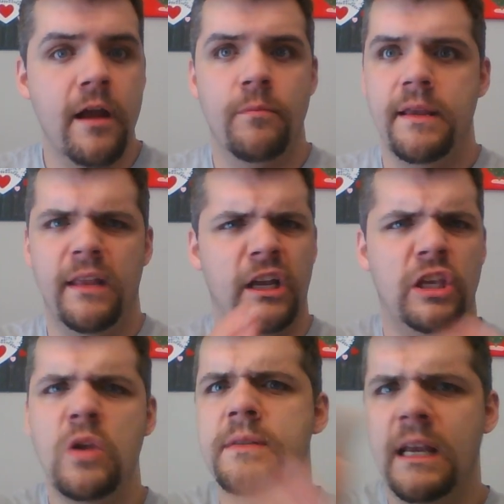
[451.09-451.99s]
Or be, like,
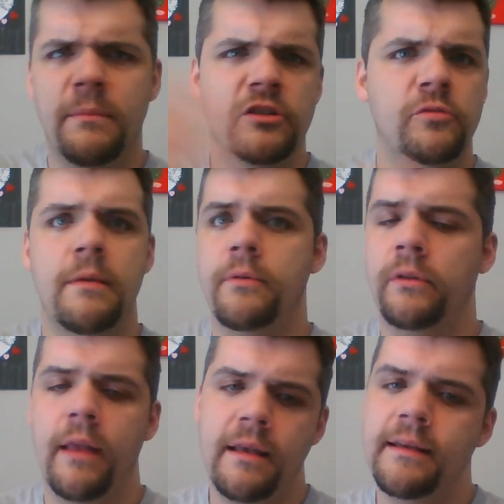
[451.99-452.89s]
accusing a bunch of people,
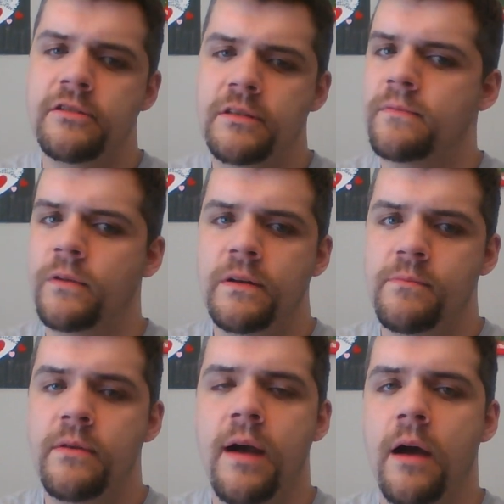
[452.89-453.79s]
like, it just wouldn't
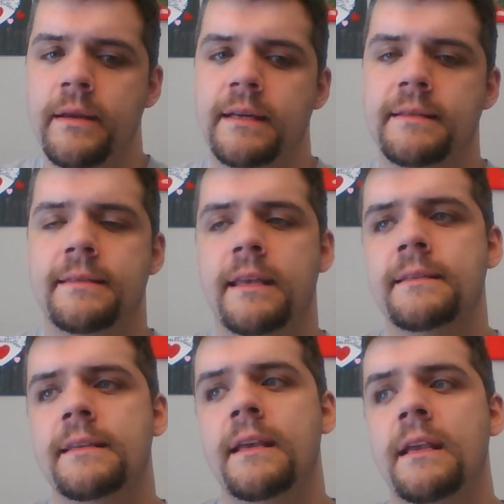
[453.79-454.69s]
be how he does
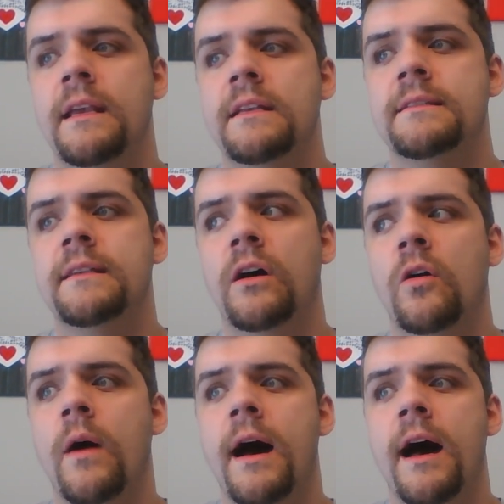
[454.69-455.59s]
things.
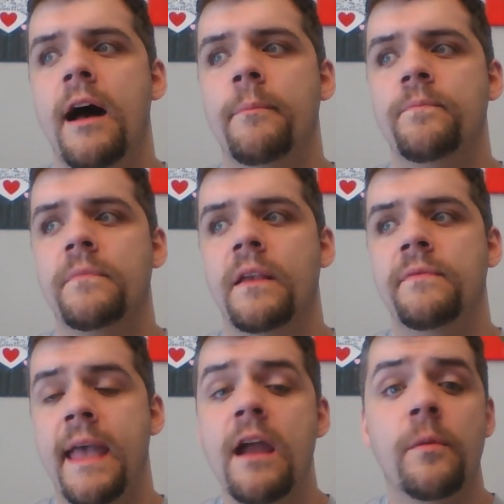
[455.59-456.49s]
So,
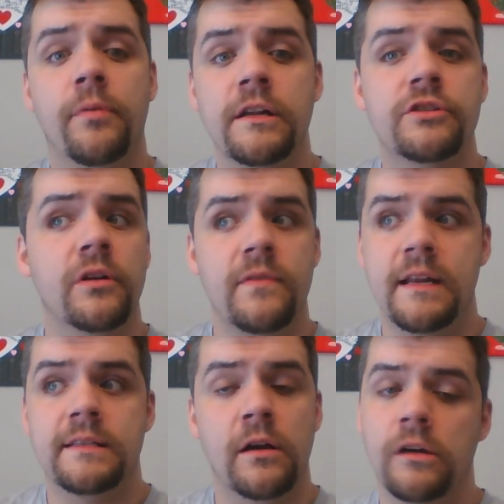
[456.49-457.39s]
they are pretty sure that
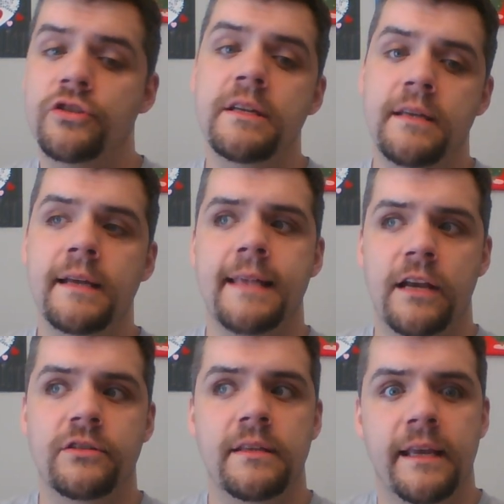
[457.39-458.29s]
it's her, and she does
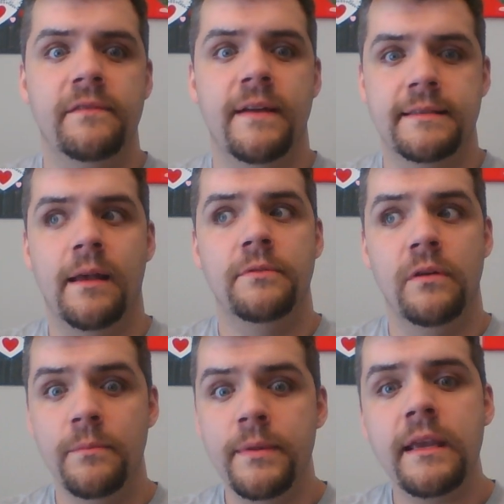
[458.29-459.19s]
actually, like, fess up
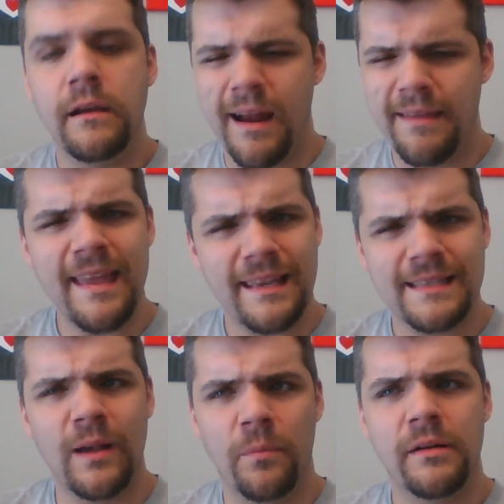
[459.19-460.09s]
to it being her, I think
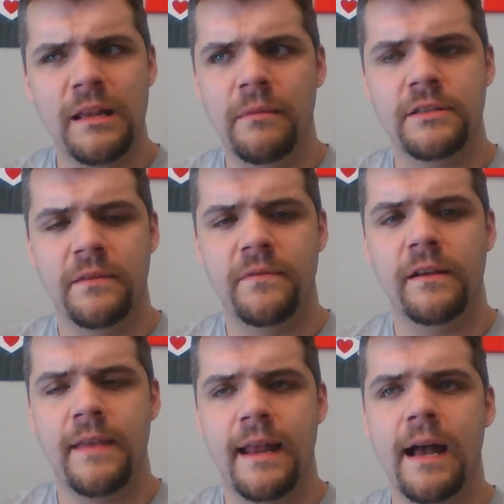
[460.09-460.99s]
so, pretty much, they
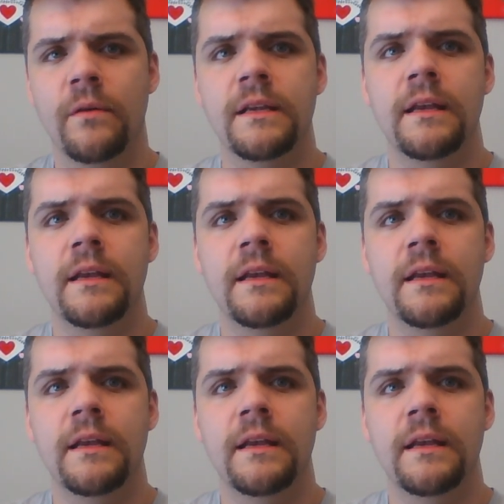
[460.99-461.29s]
figure that out.